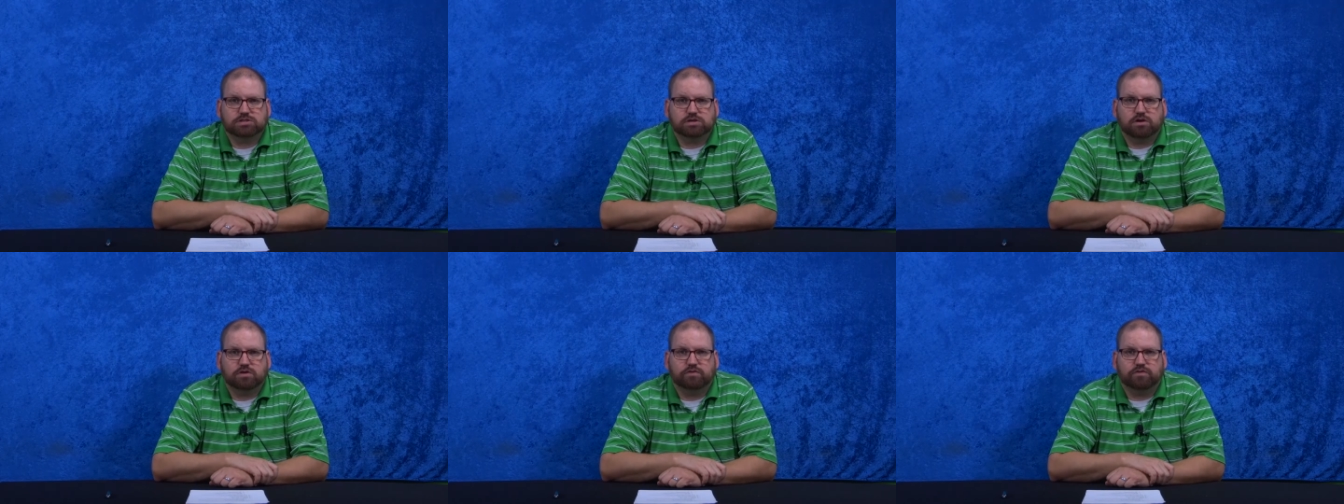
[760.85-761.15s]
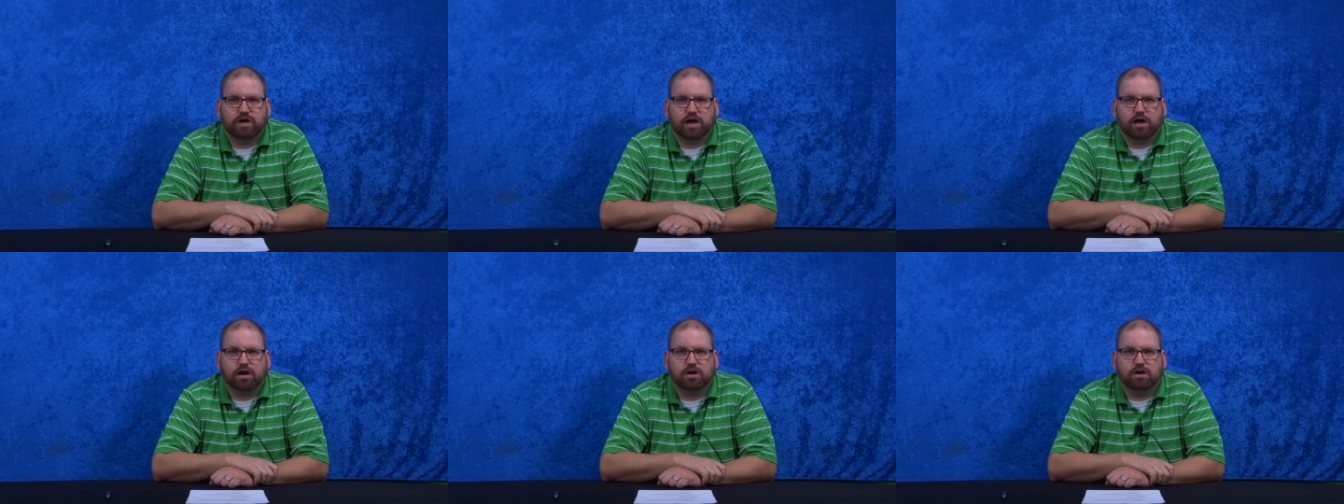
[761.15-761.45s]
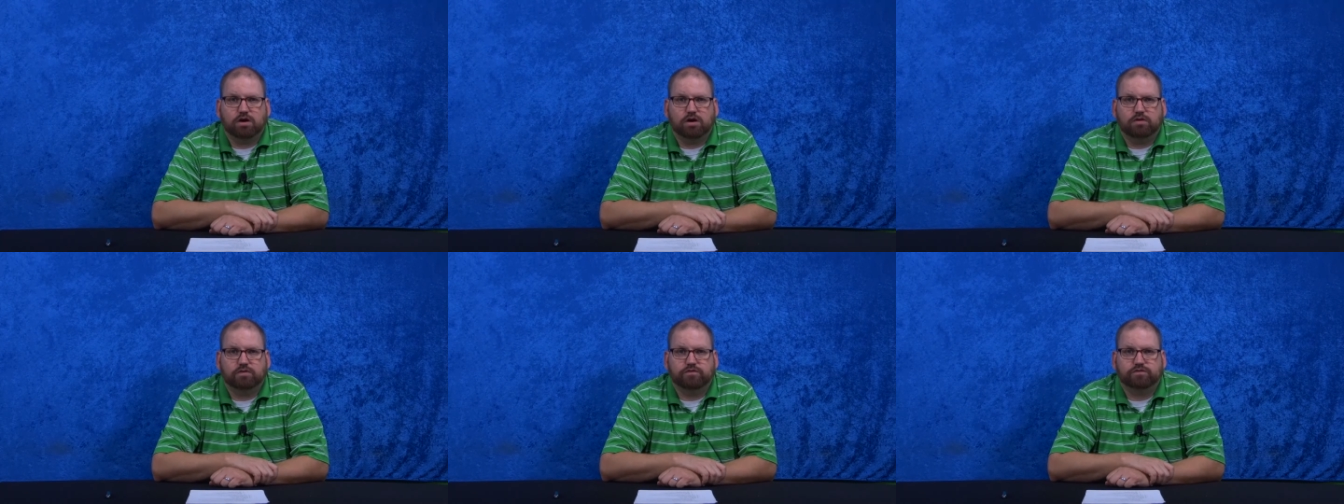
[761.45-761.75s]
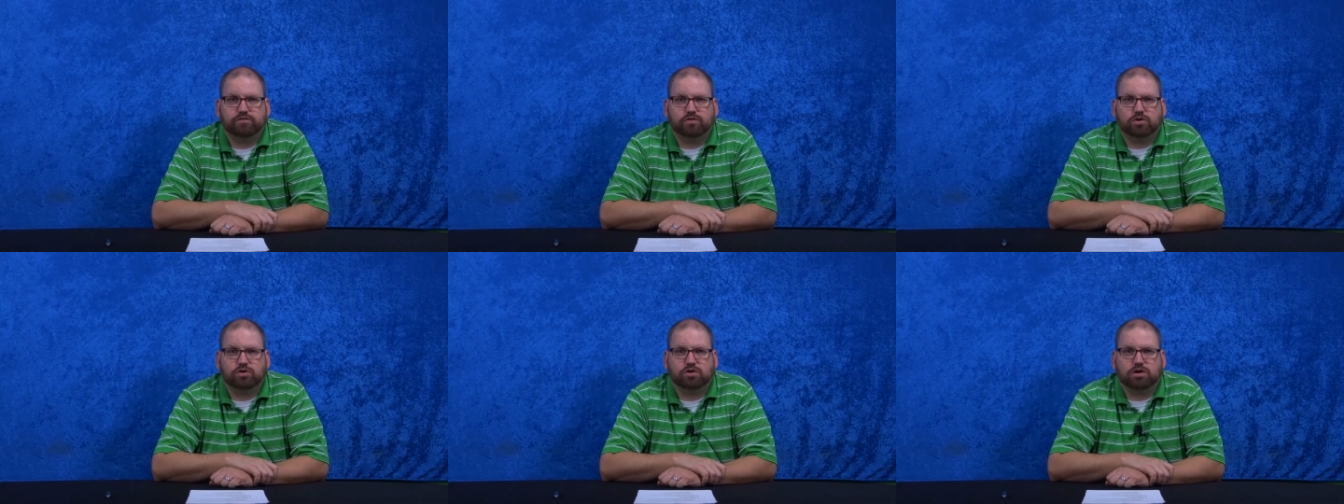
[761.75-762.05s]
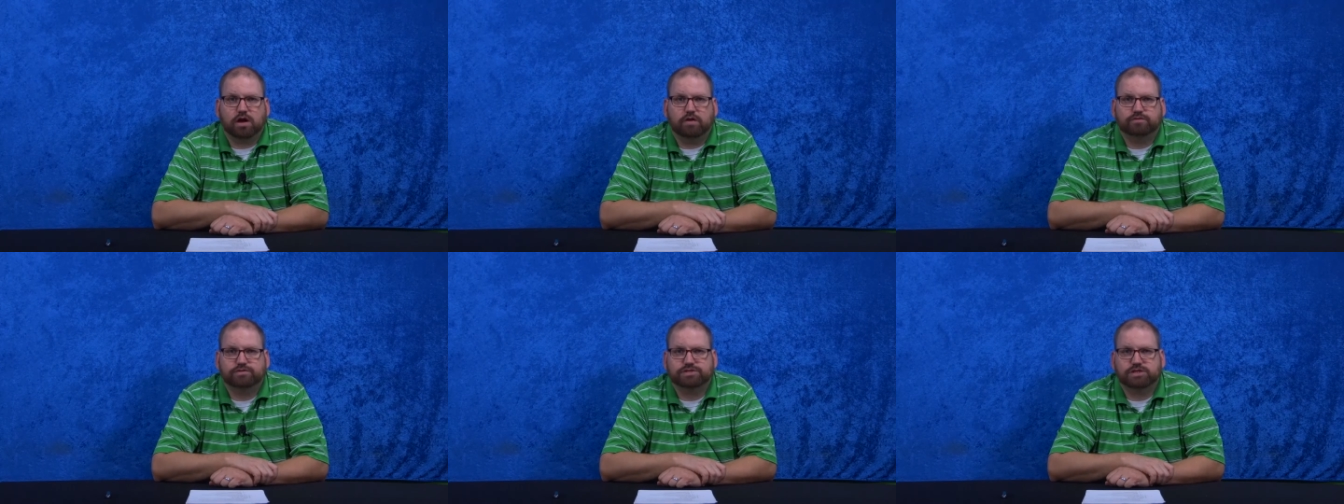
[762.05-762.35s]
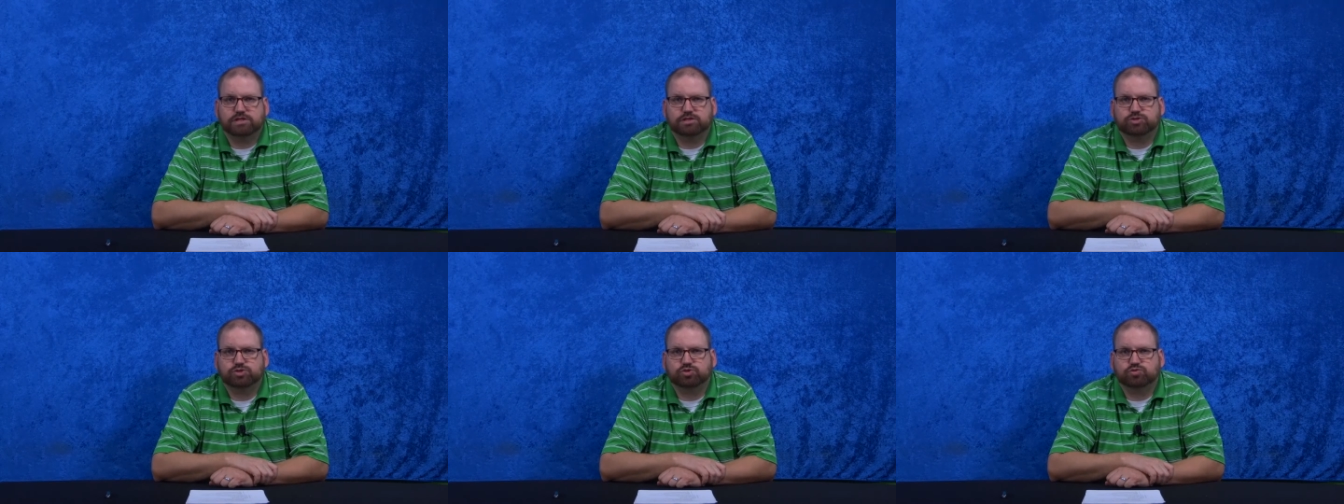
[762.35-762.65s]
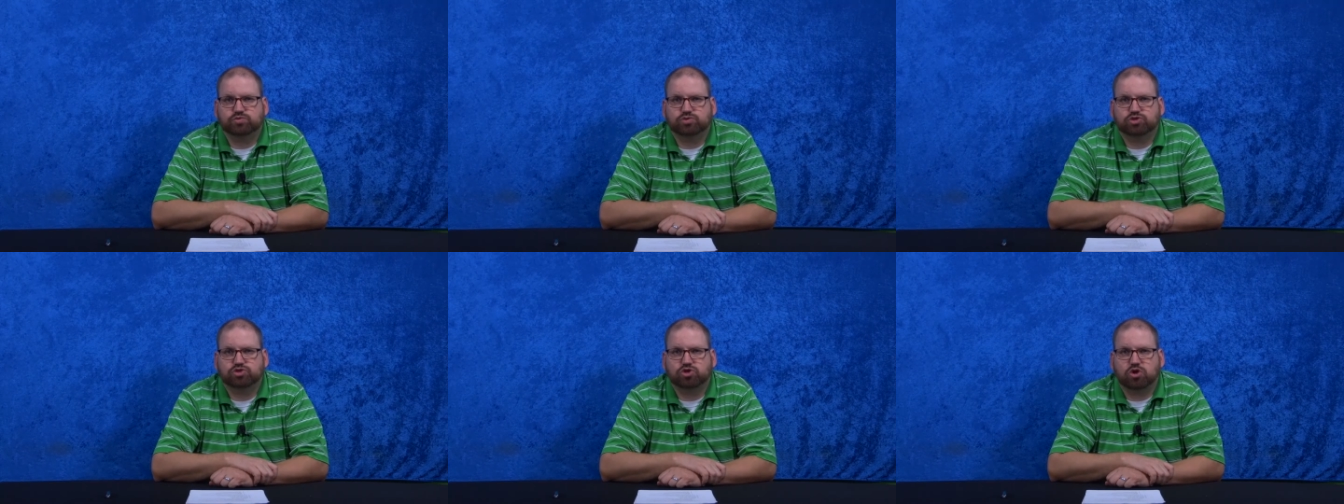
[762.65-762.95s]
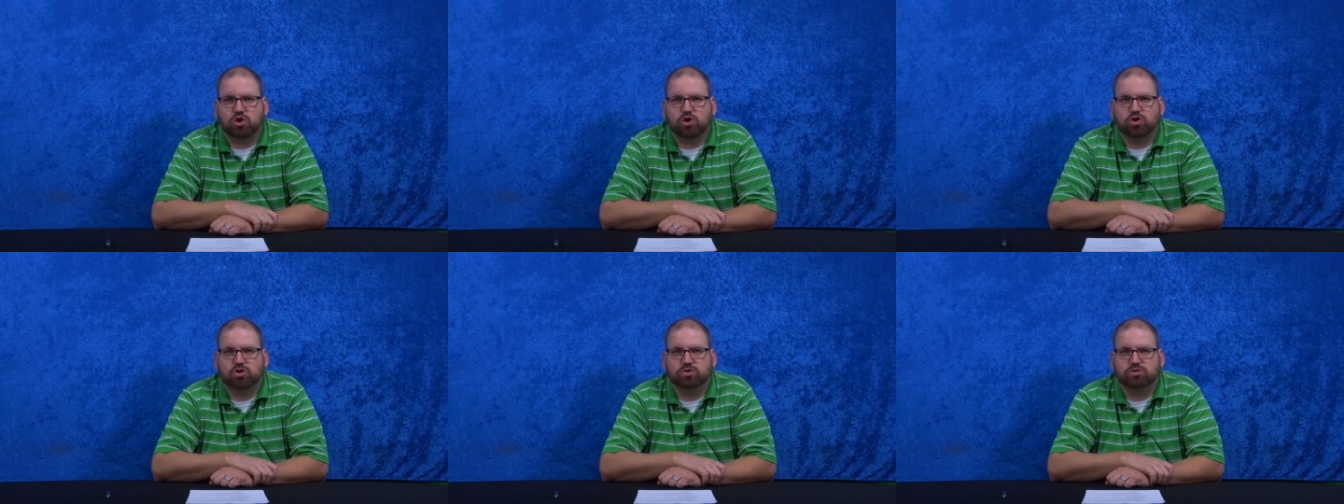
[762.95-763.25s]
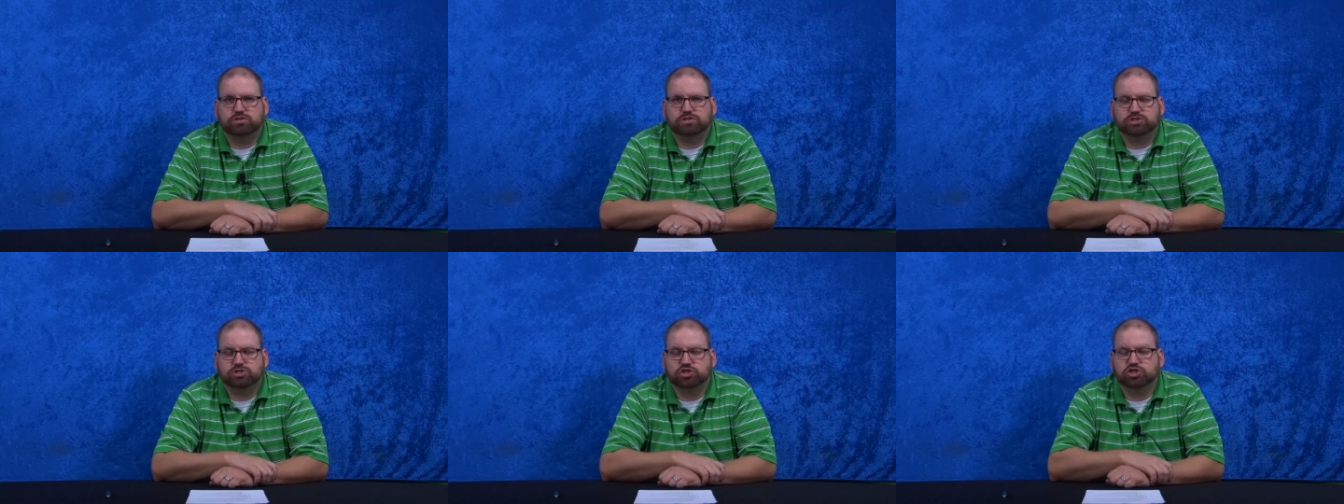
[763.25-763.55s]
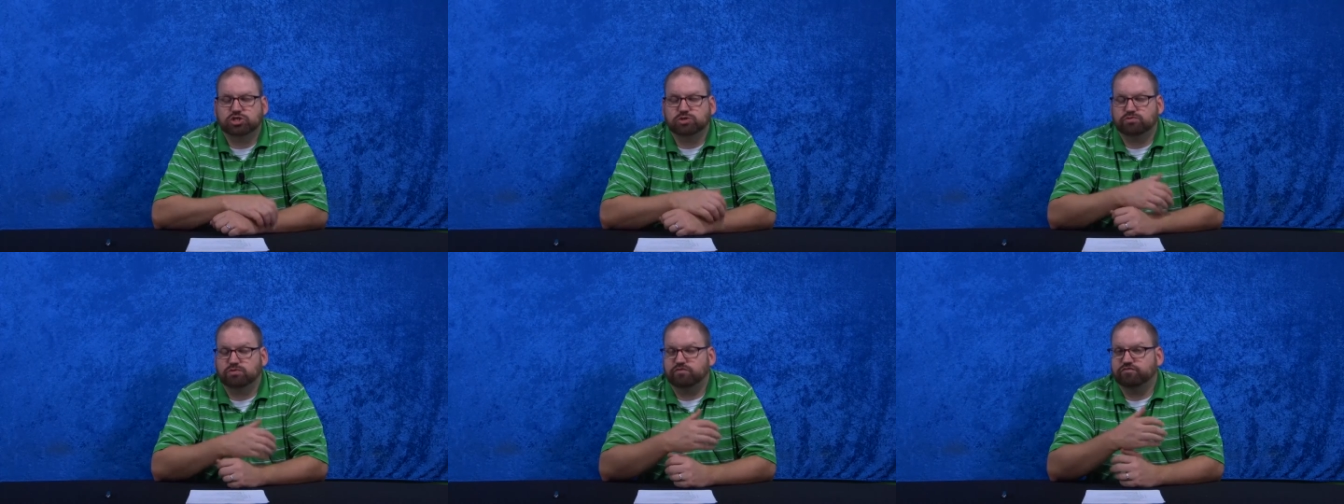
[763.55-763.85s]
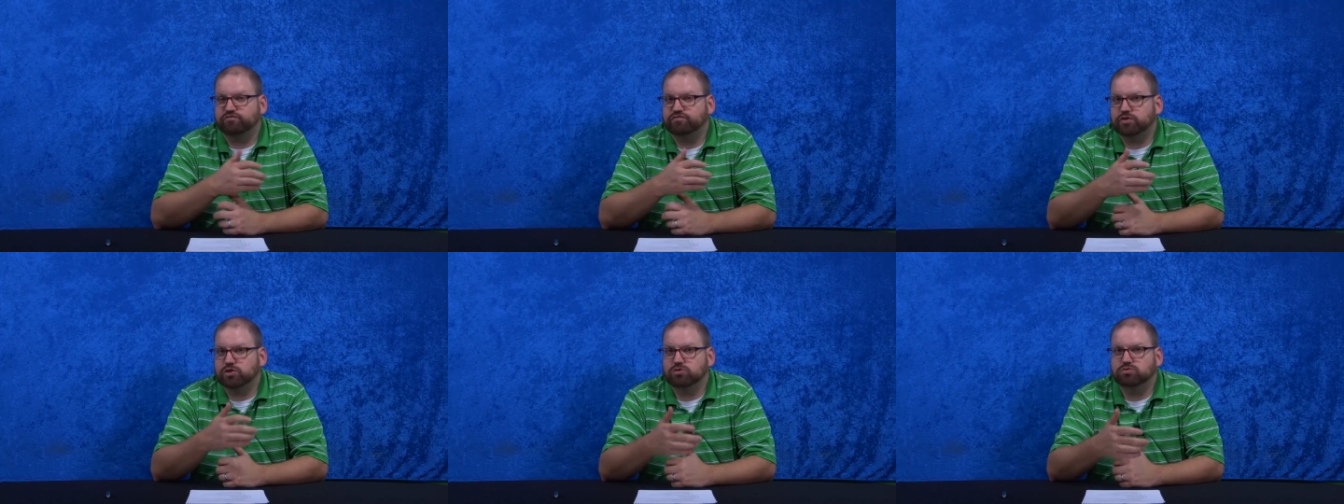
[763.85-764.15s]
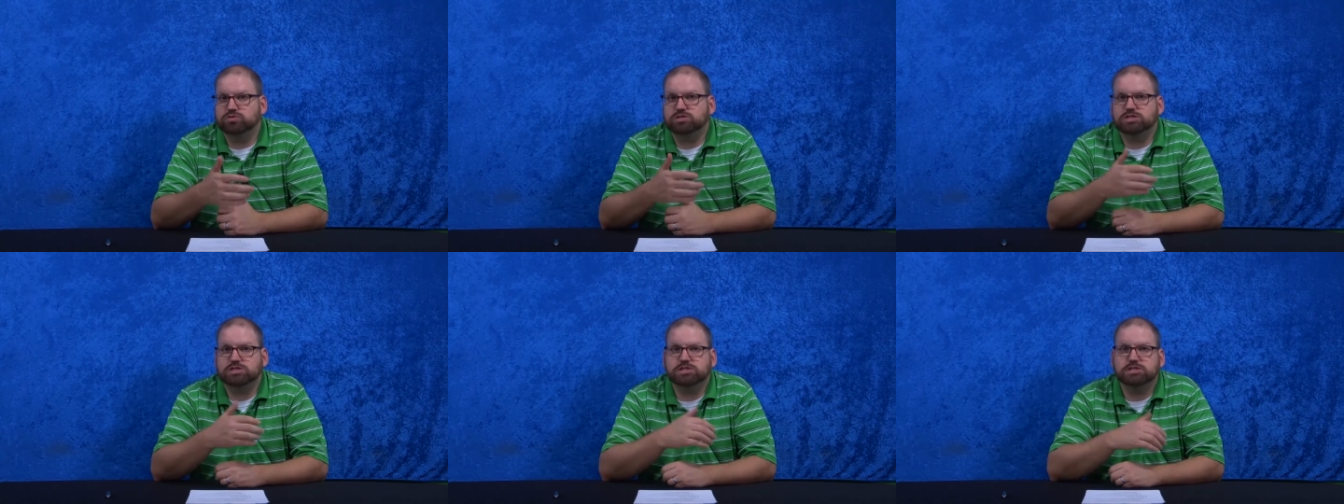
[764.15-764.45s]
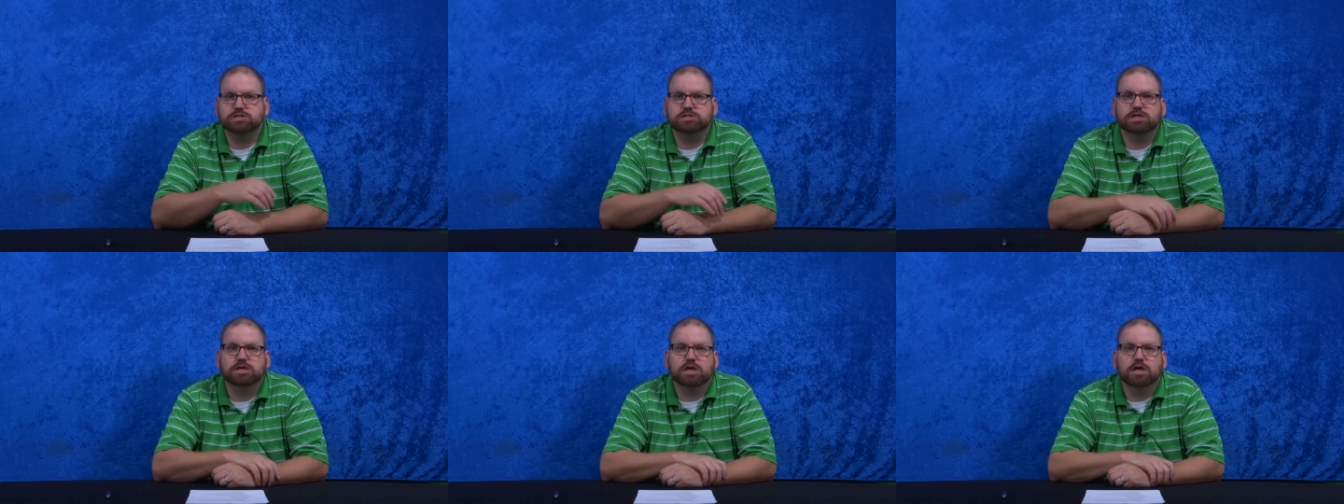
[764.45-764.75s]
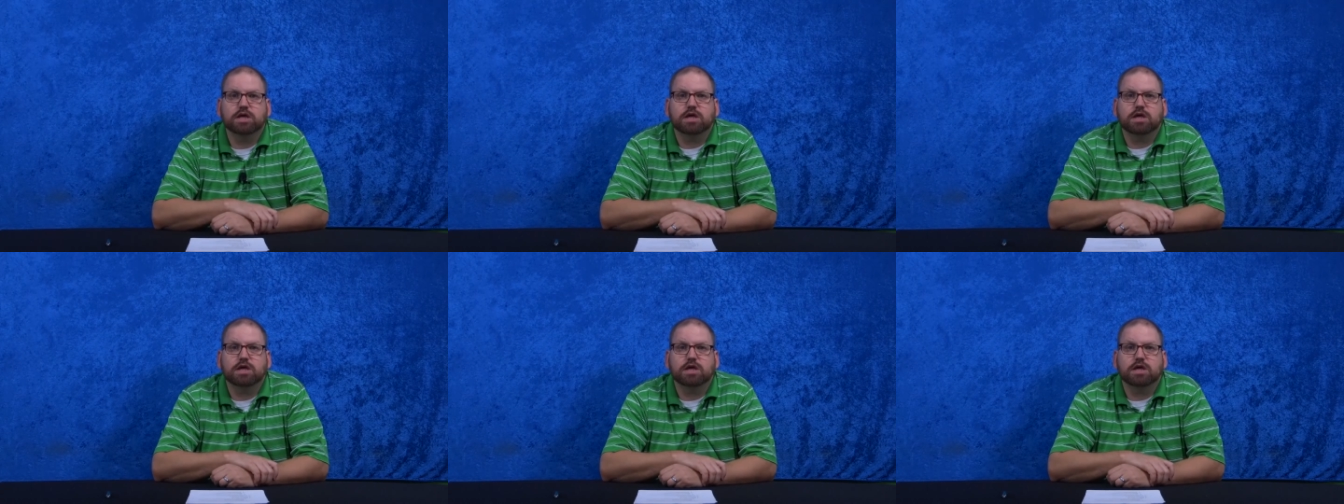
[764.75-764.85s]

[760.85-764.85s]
of her conversations with Charles, and she refuses.